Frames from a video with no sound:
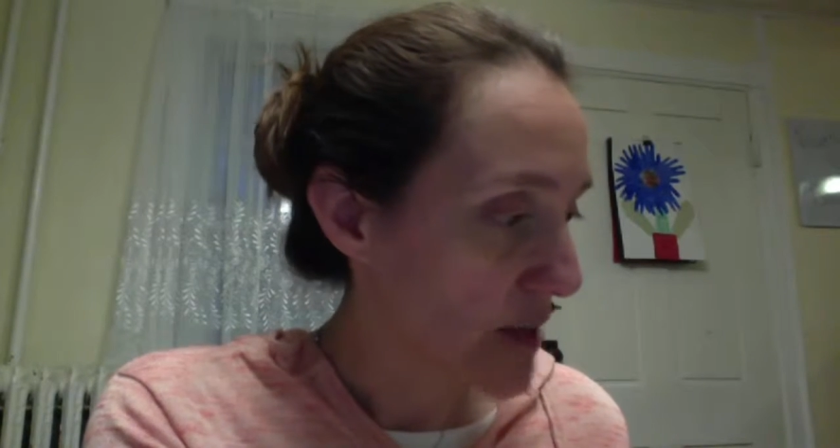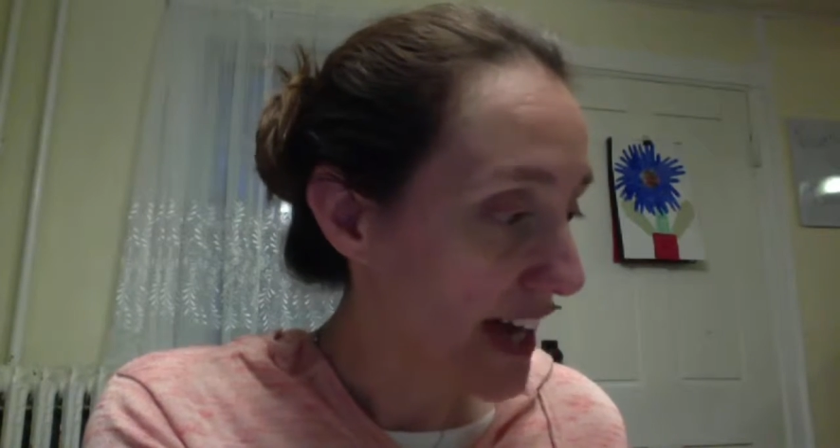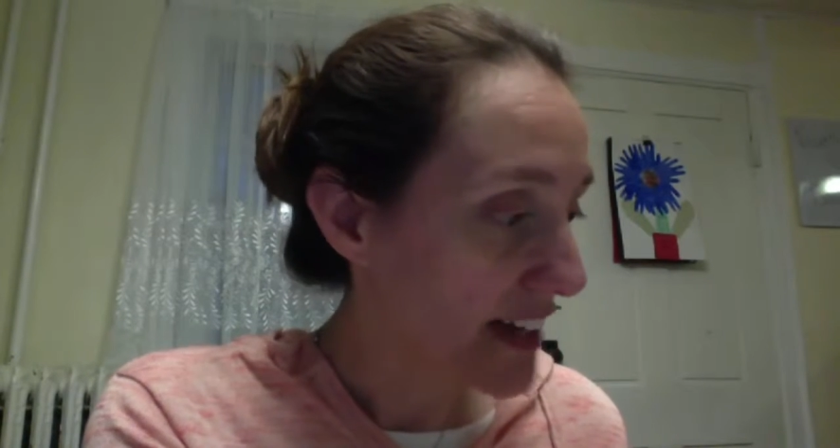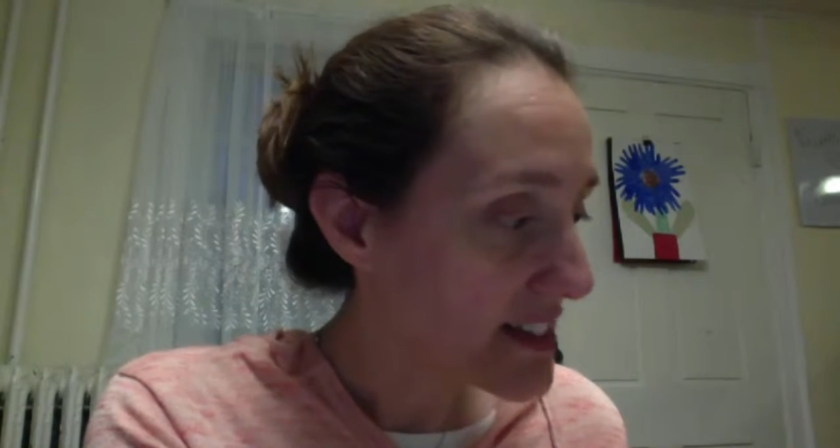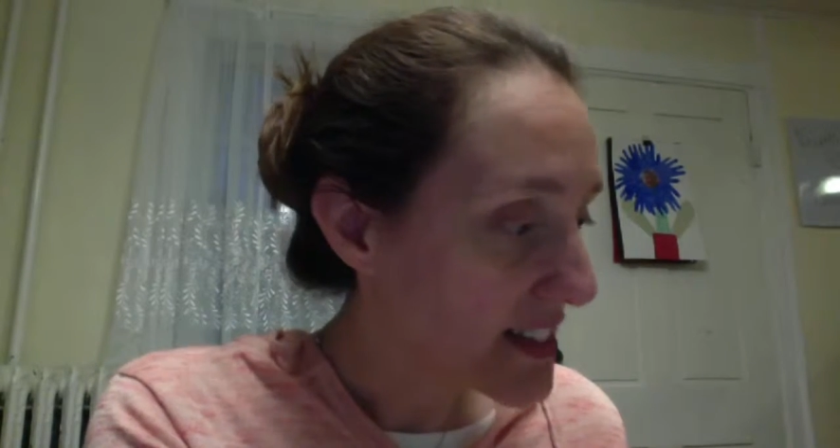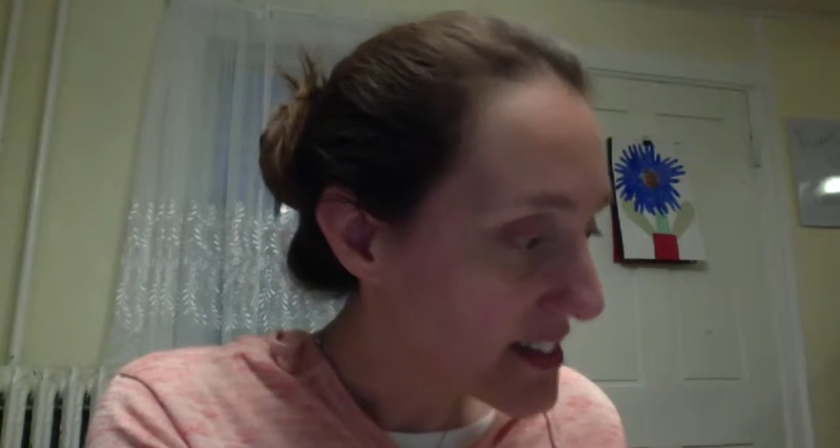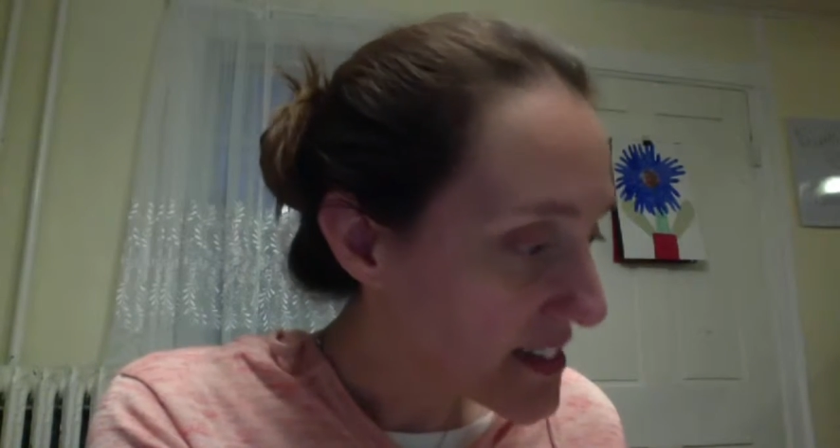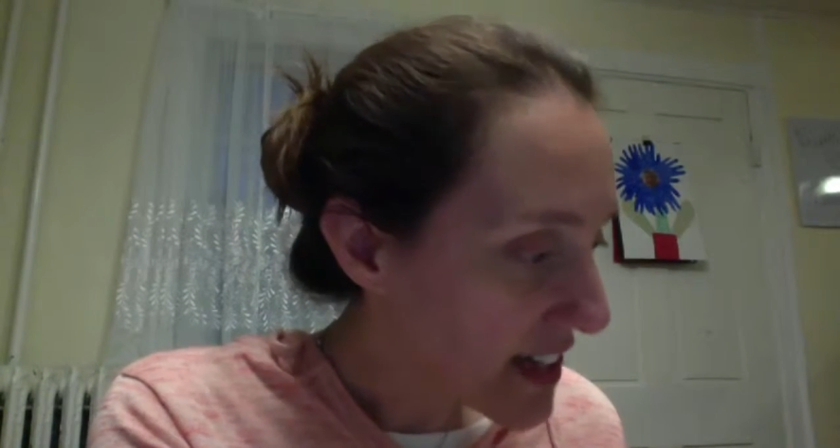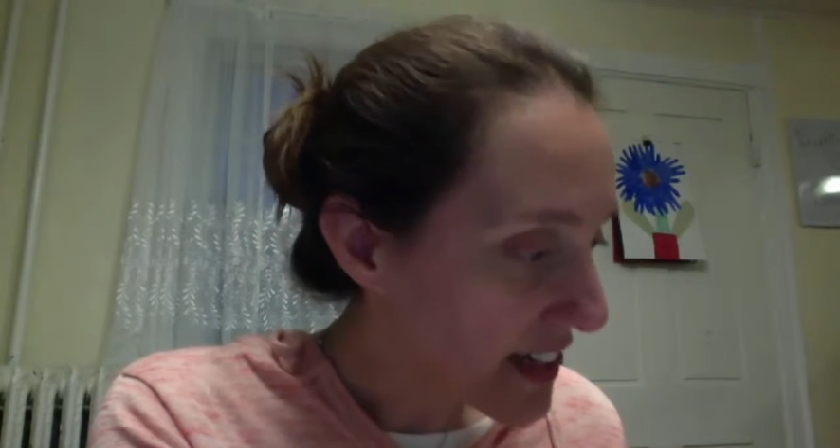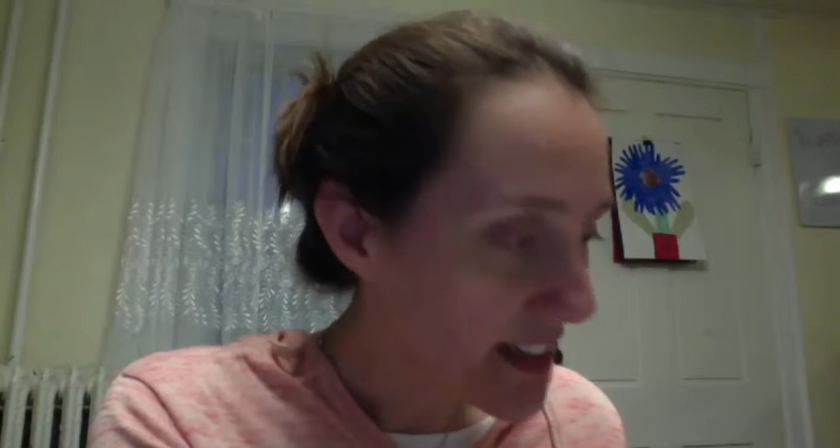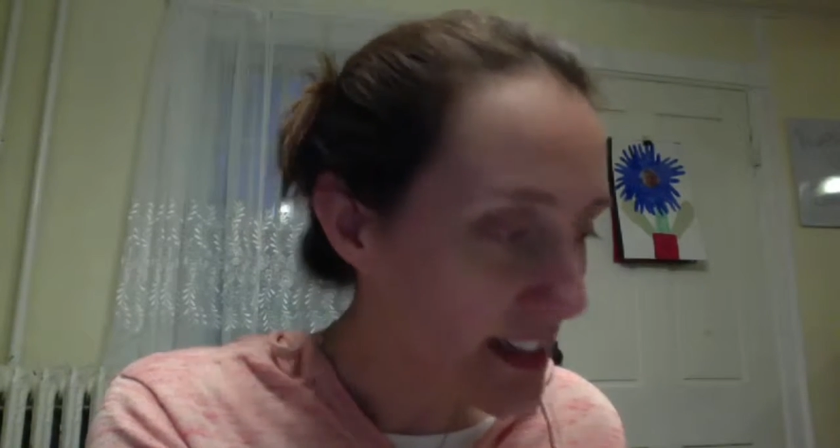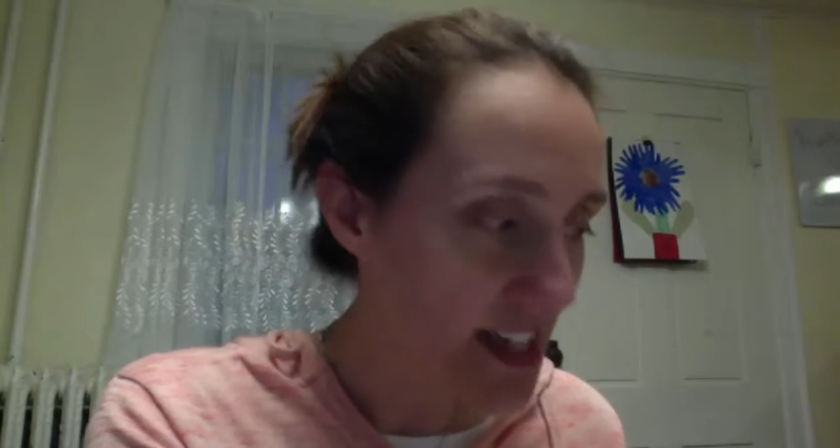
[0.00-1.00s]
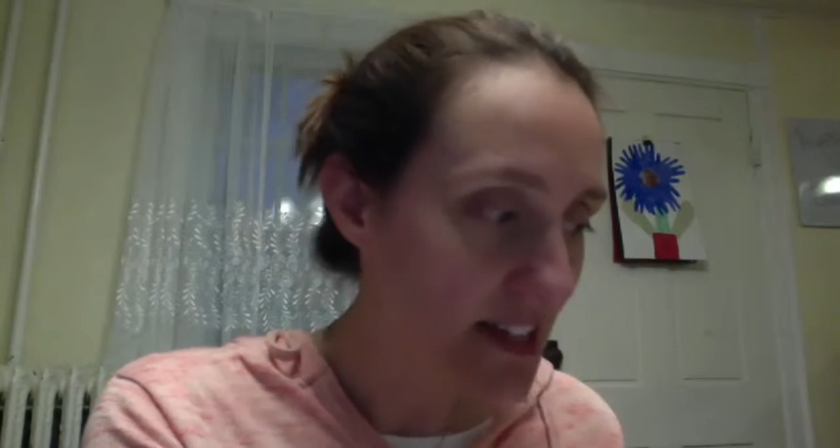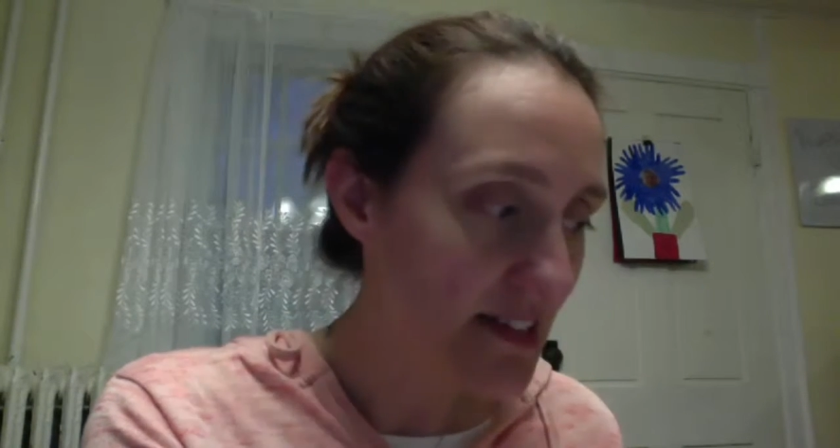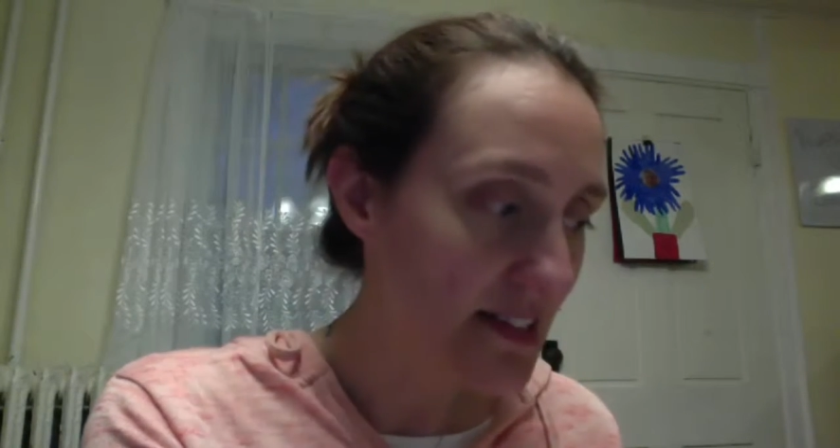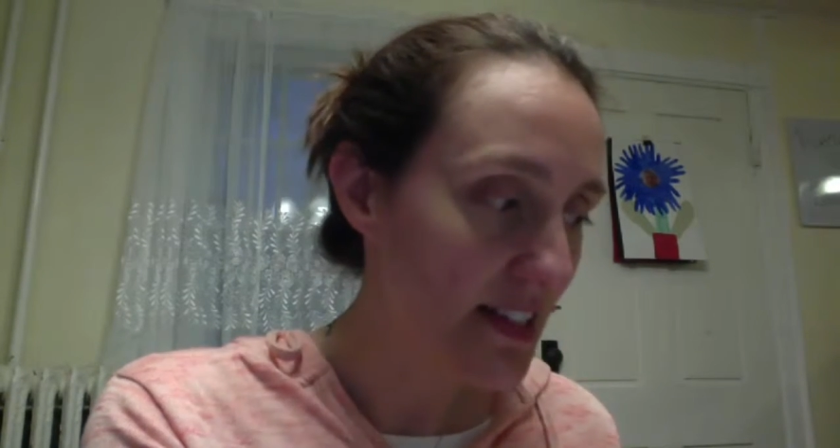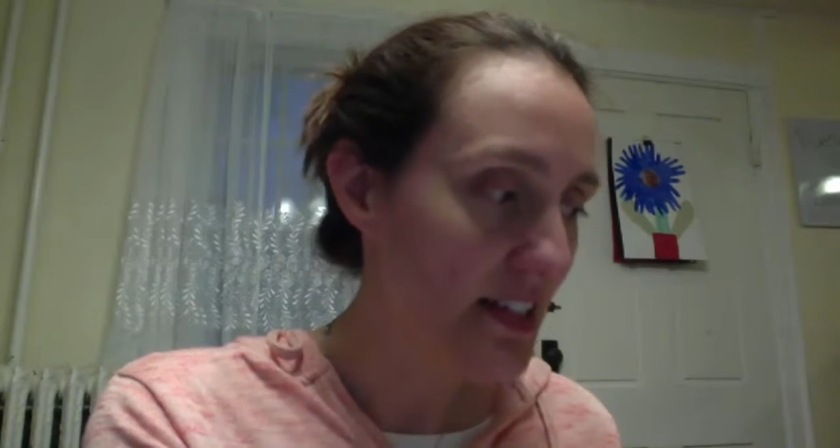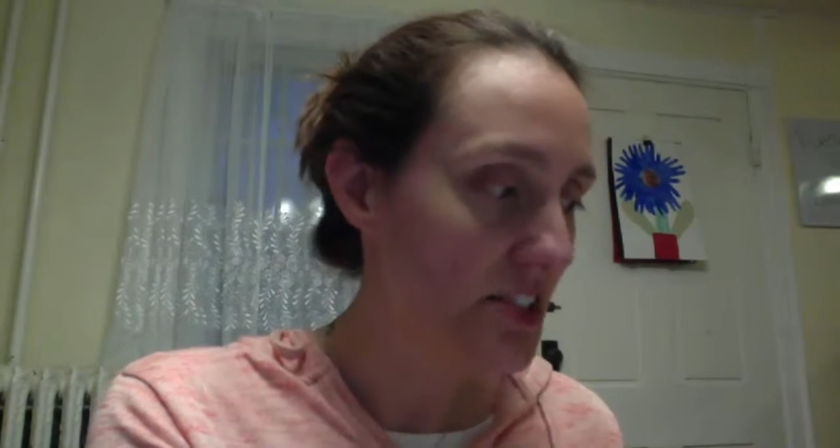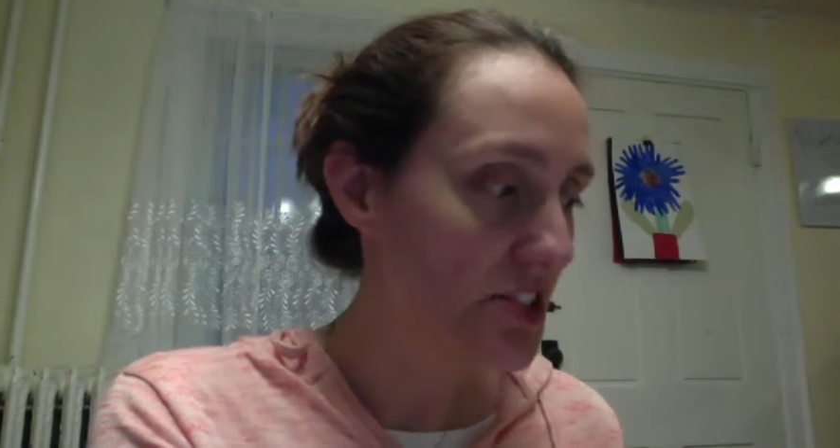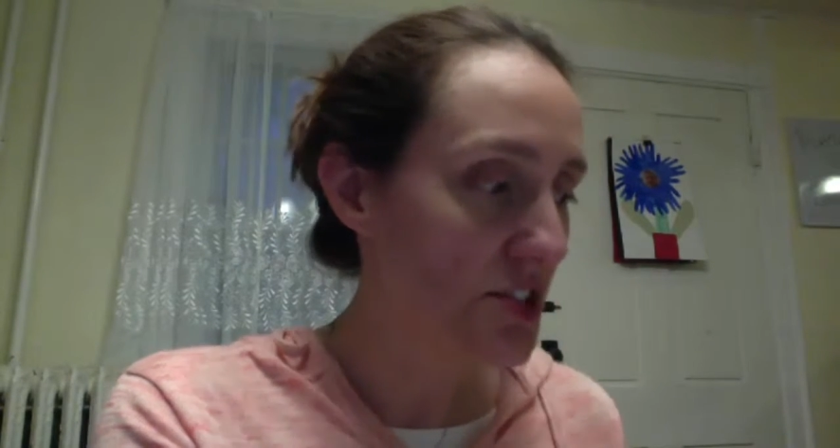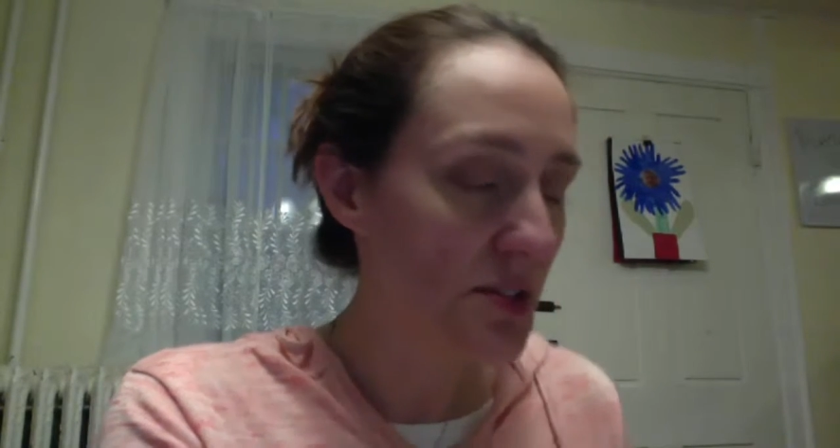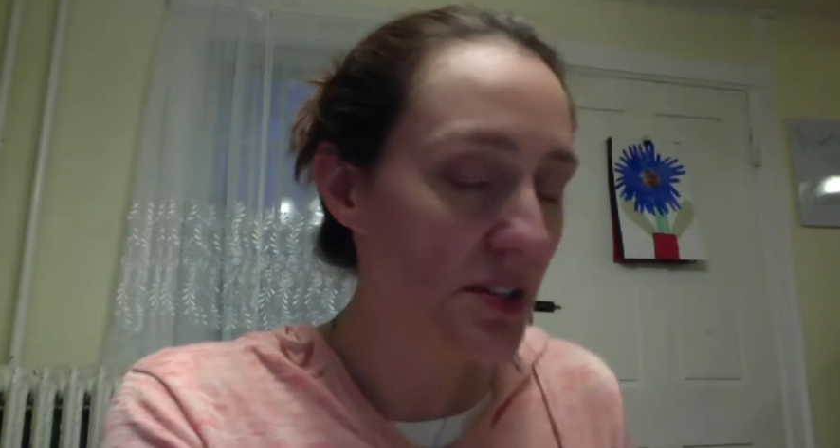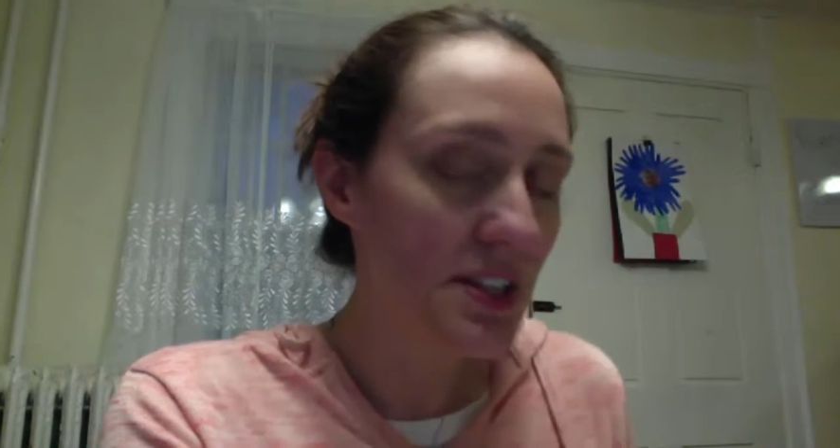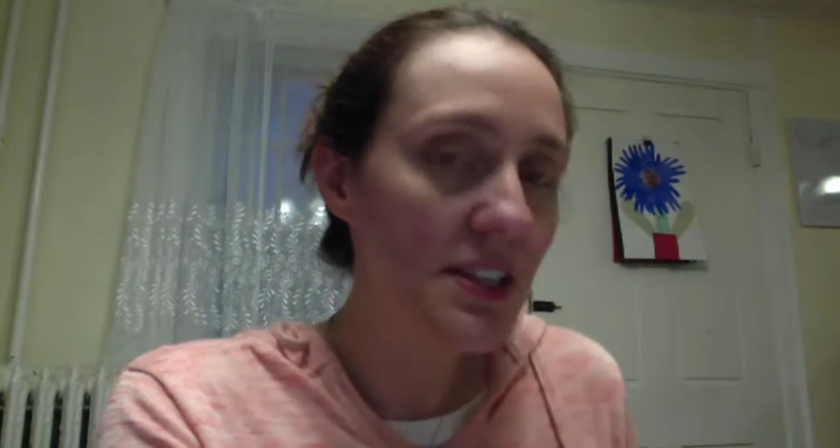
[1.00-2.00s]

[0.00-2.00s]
acting techniques, and it just